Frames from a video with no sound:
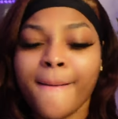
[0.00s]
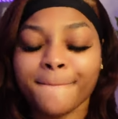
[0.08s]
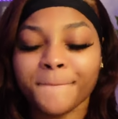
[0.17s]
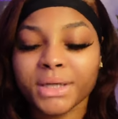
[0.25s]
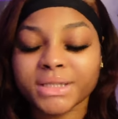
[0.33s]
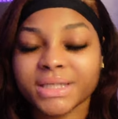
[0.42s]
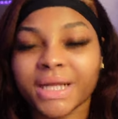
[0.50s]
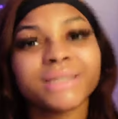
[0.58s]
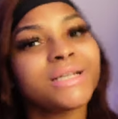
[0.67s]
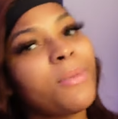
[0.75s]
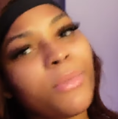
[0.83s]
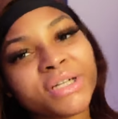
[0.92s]
But today's
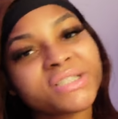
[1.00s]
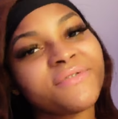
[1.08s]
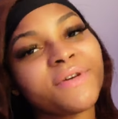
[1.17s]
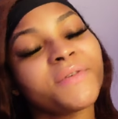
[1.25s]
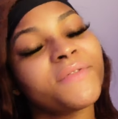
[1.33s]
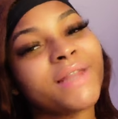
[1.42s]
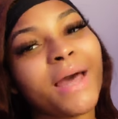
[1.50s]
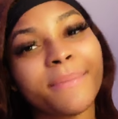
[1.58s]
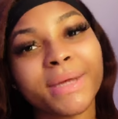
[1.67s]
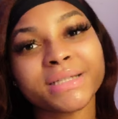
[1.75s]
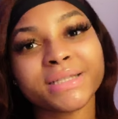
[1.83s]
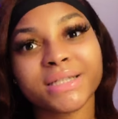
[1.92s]
now March 5th and that
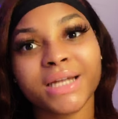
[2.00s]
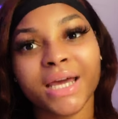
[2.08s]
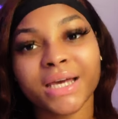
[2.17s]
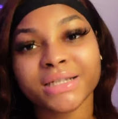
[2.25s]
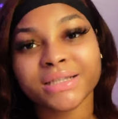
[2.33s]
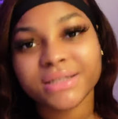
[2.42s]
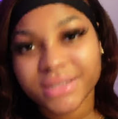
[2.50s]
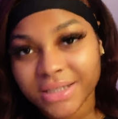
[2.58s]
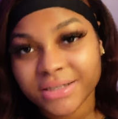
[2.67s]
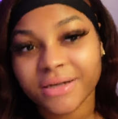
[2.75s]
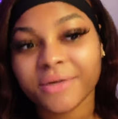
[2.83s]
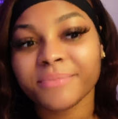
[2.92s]
means today is
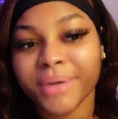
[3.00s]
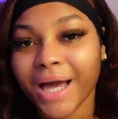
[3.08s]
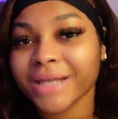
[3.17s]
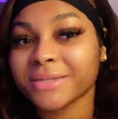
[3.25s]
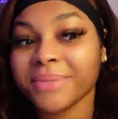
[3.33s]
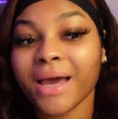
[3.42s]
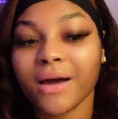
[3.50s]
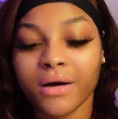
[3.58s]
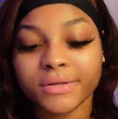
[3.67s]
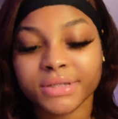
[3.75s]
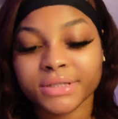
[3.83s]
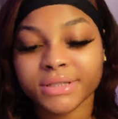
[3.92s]
SZA back-to-back
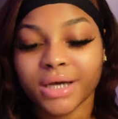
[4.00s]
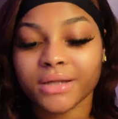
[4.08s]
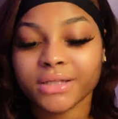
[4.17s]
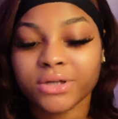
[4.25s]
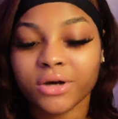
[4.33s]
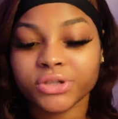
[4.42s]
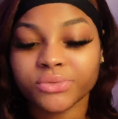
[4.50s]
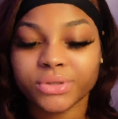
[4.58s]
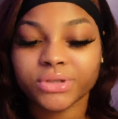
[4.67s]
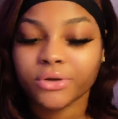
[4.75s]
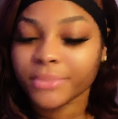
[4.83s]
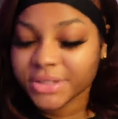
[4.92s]
concerts. Y'all, this concert was
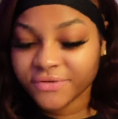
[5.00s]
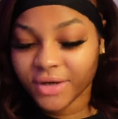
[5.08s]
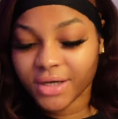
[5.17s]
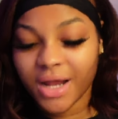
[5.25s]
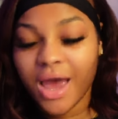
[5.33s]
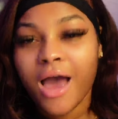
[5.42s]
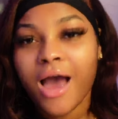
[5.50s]
so much fun.